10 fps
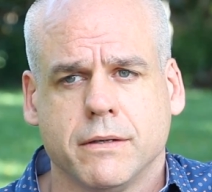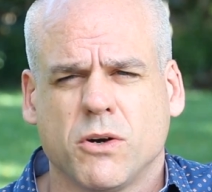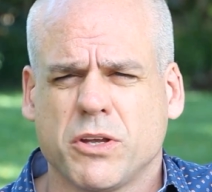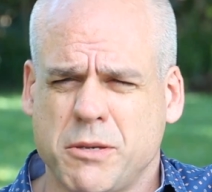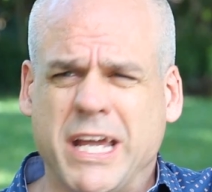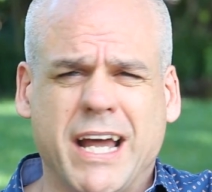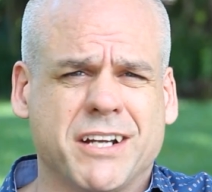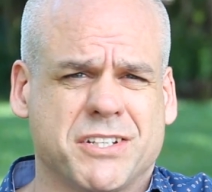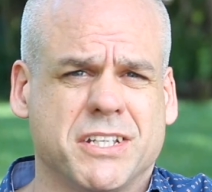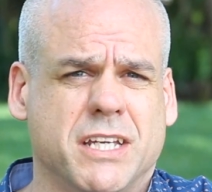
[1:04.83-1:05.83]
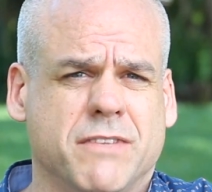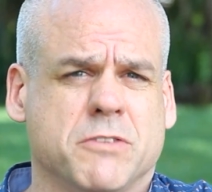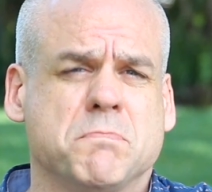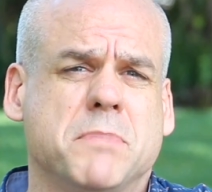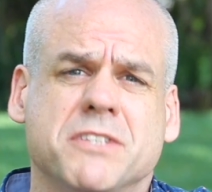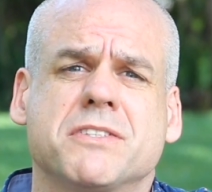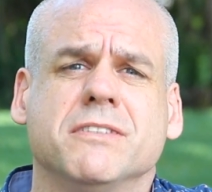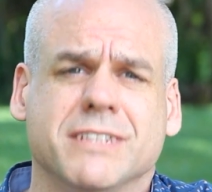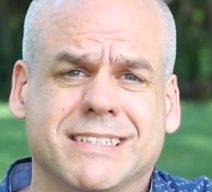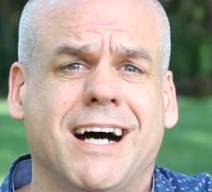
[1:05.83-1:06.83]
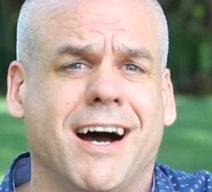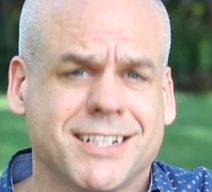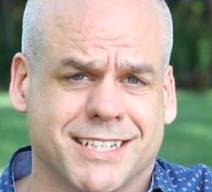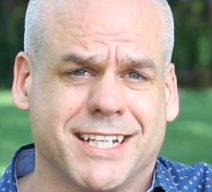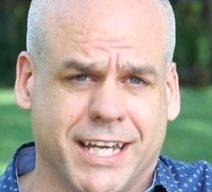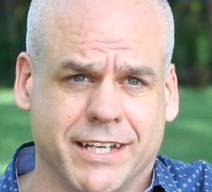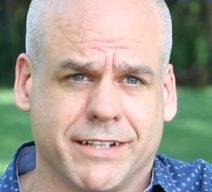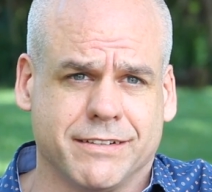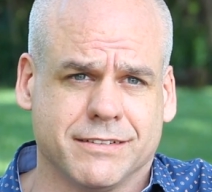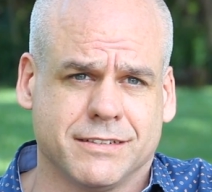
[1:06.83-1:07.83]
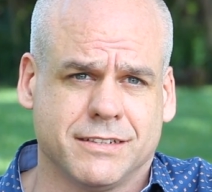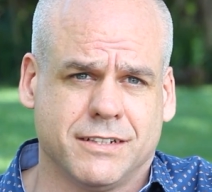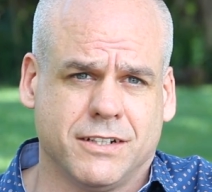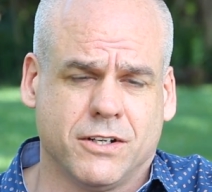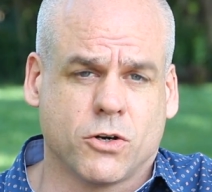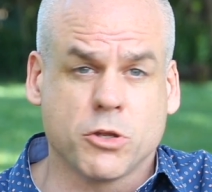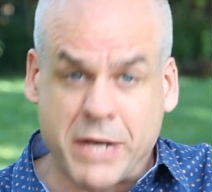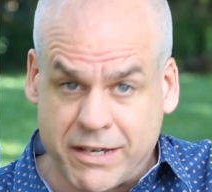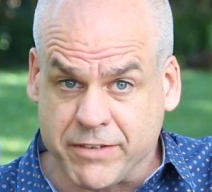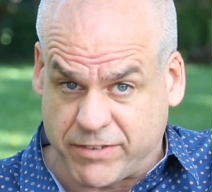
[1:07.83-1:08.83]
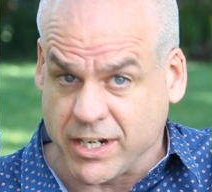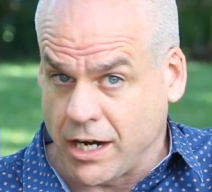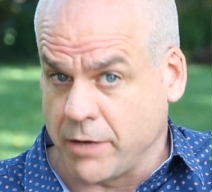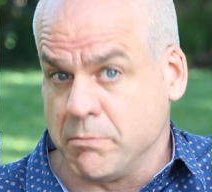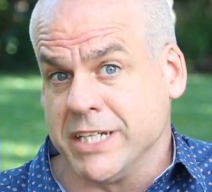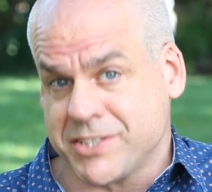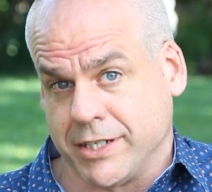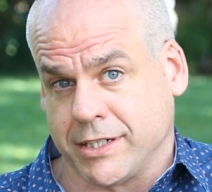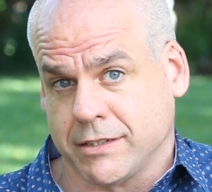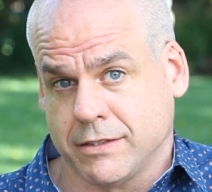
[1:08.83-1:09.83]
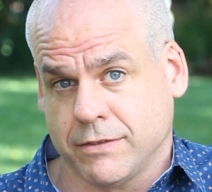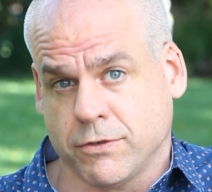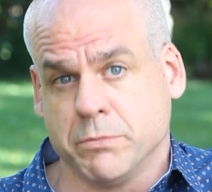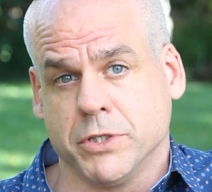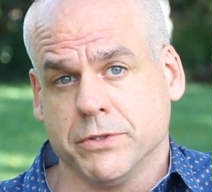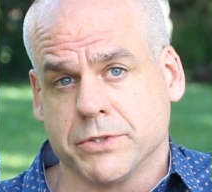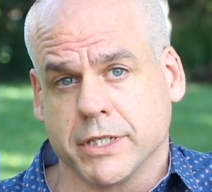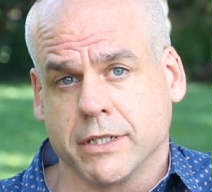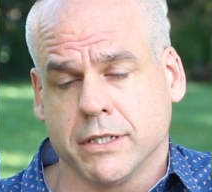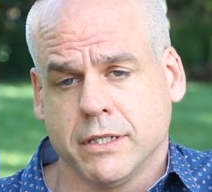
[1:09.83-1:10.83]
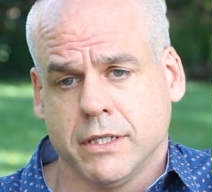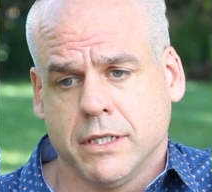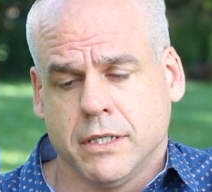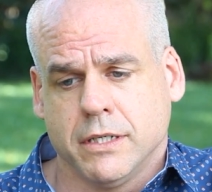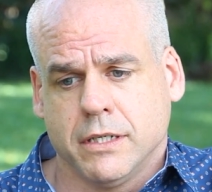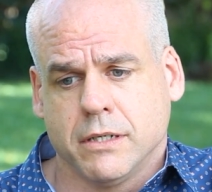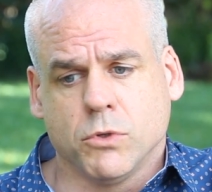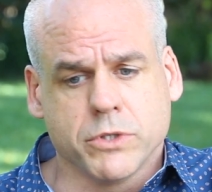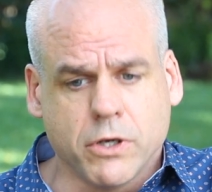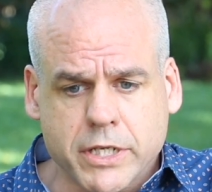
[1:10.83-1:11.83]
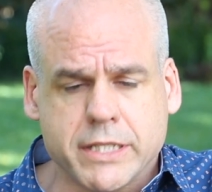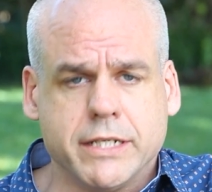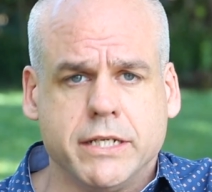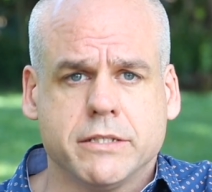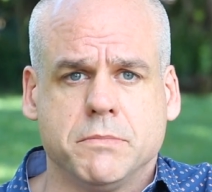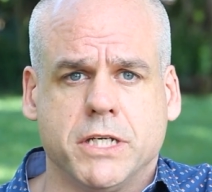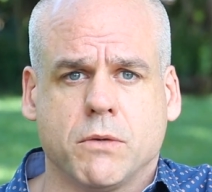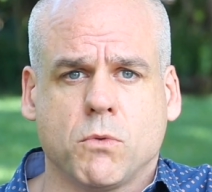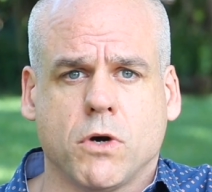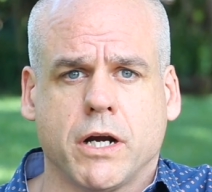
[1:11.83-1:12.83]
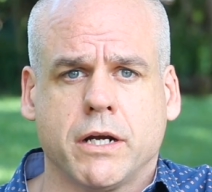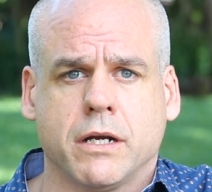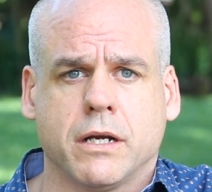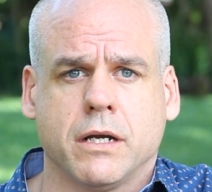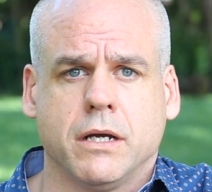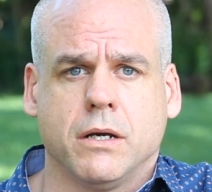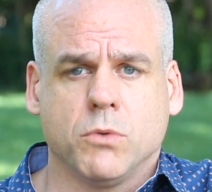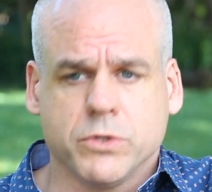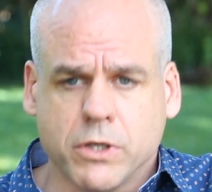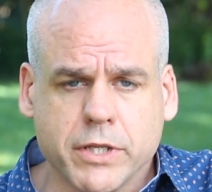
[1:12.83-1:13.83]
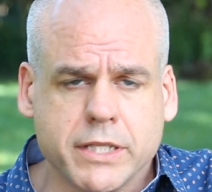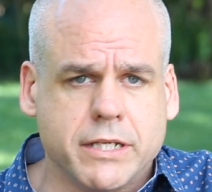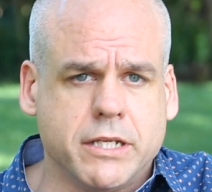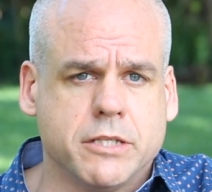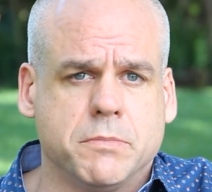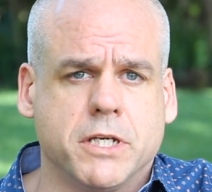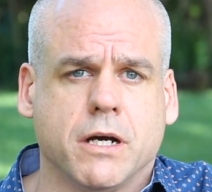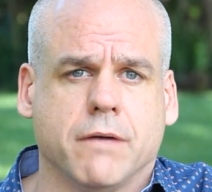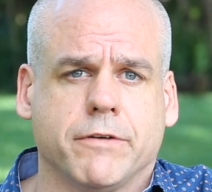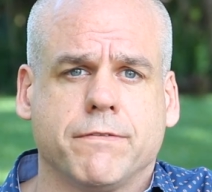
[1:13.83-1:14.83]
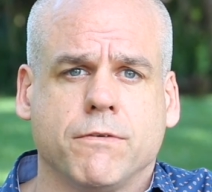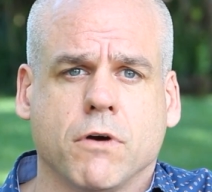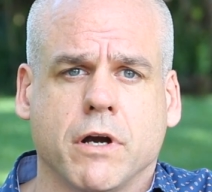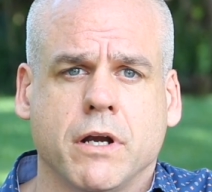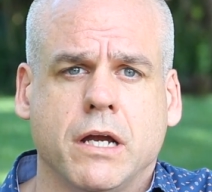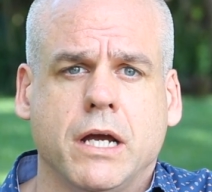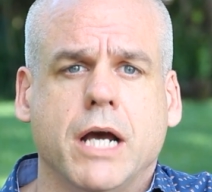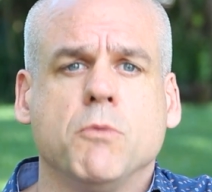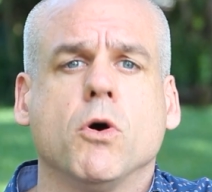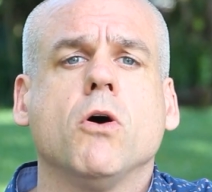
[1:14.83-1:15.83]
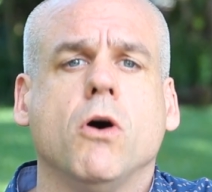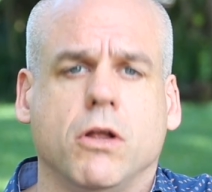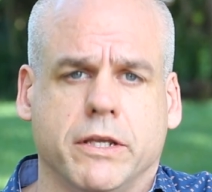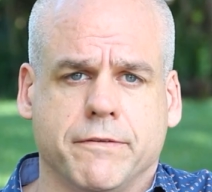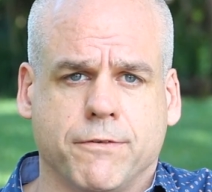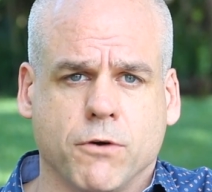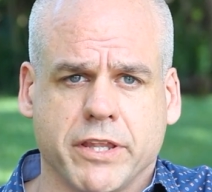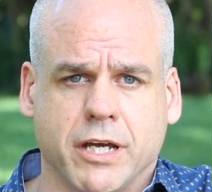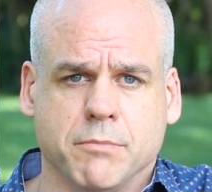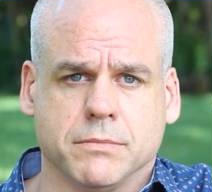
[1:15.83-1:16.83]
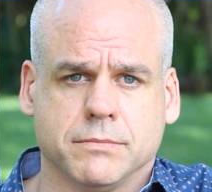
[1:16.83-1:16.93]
or they may actually even be still intoxicated, or they may have even gone missing from using. We'll know that they need to be at work, we'll know that they need to be covered for, and we'll call in for them.